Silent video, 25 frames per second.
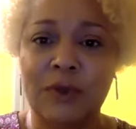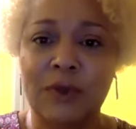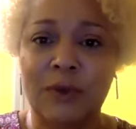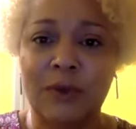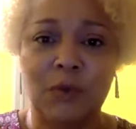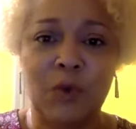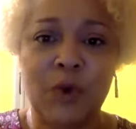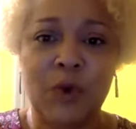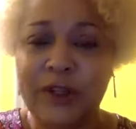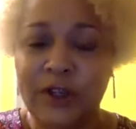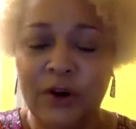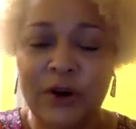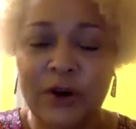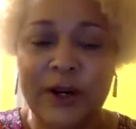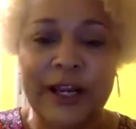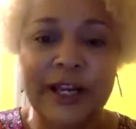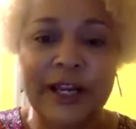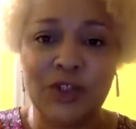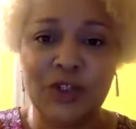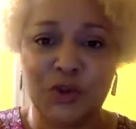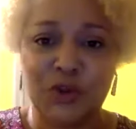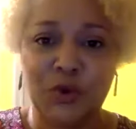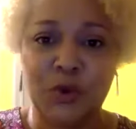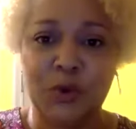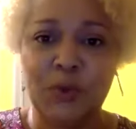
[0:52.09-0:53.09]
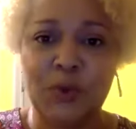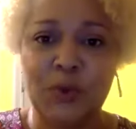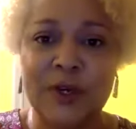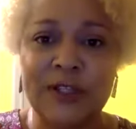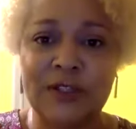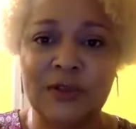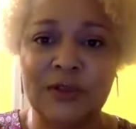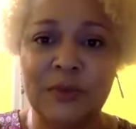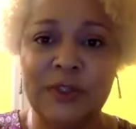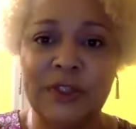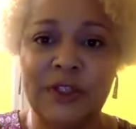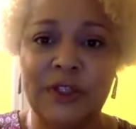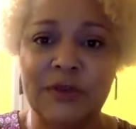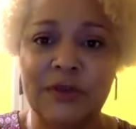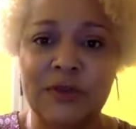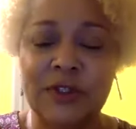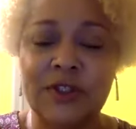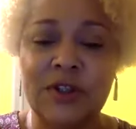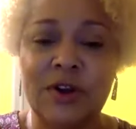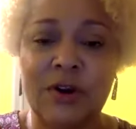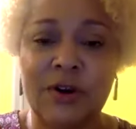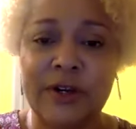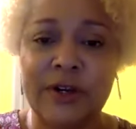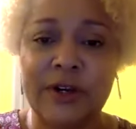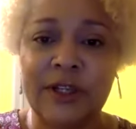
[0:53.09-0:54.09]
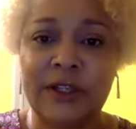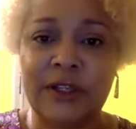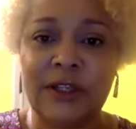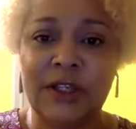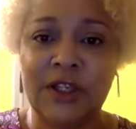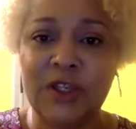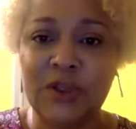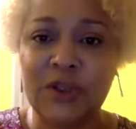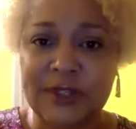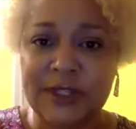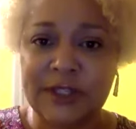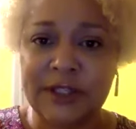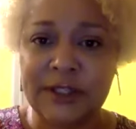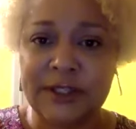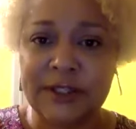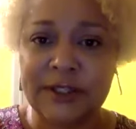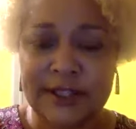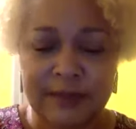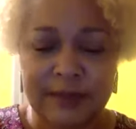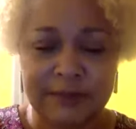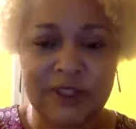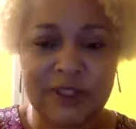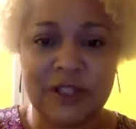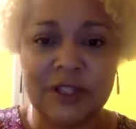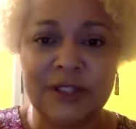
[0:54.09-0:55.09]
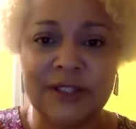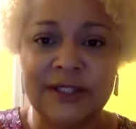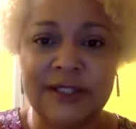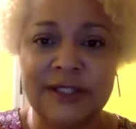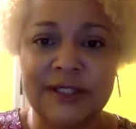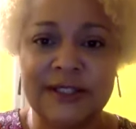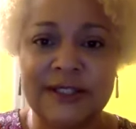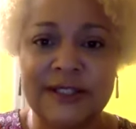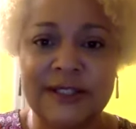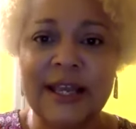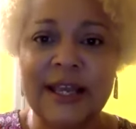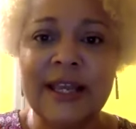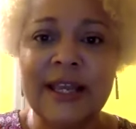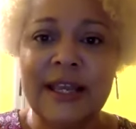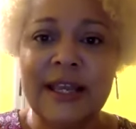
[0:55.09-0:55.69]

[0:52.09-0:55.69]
what your age group was when you started using substances,